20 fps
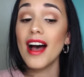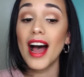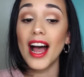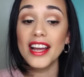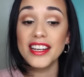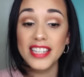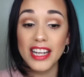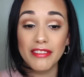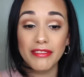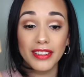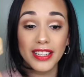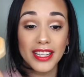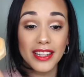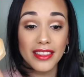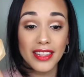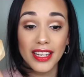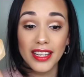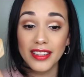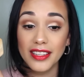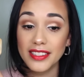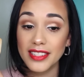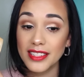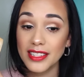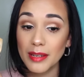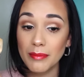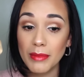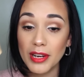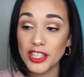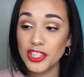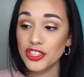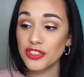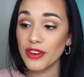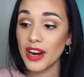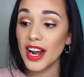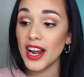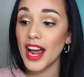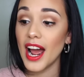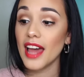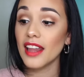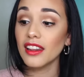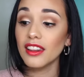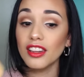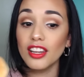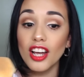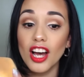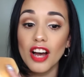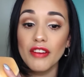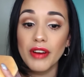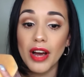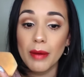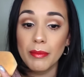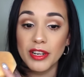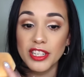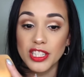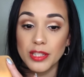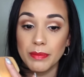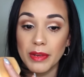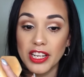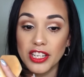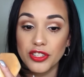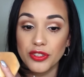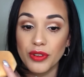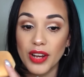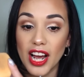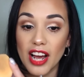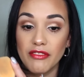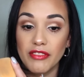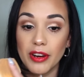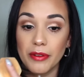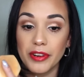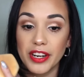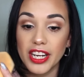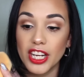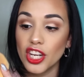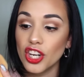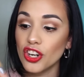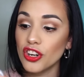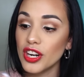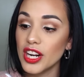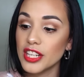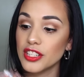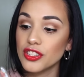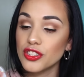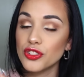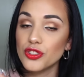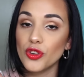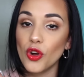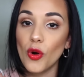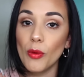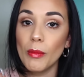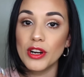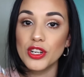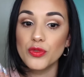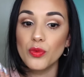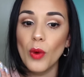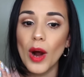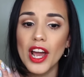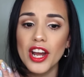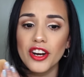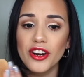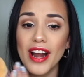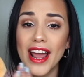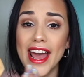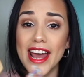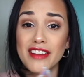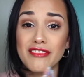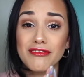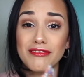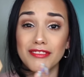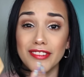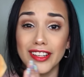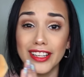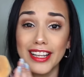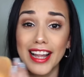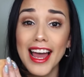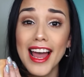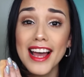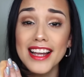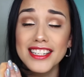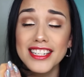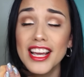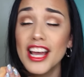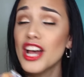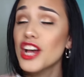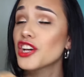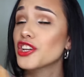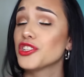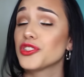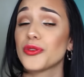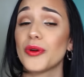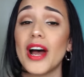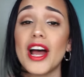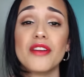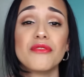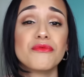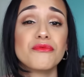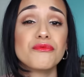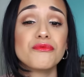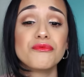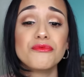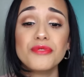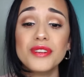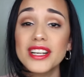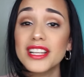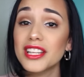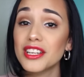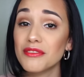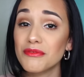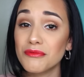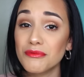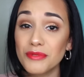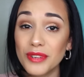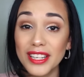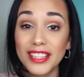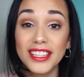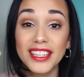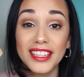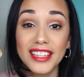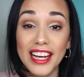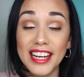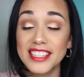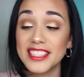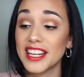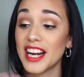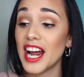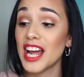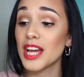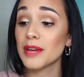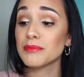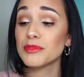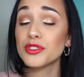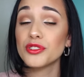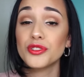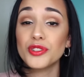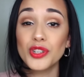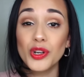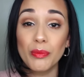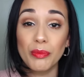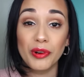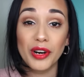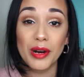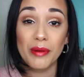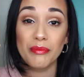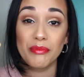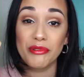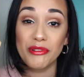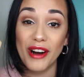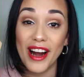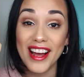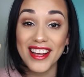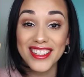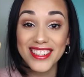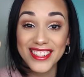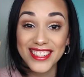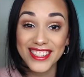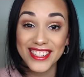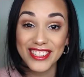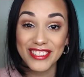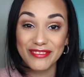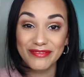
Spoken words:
I definitely think this is a must try. I love how much space you have over here. It's so much wider and flat. So I really liked it. I am super impressed.